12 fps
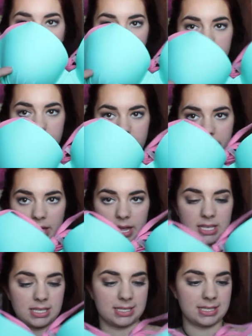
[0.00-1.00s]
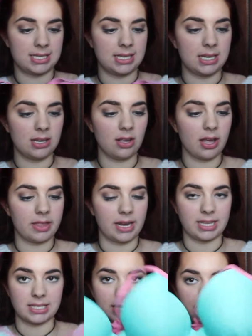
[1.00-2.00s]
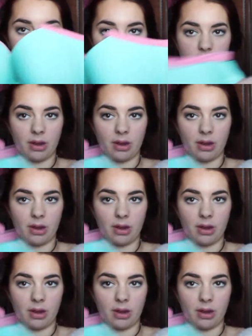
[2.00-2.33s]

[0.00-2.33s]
just like that. It's teal and then has like pink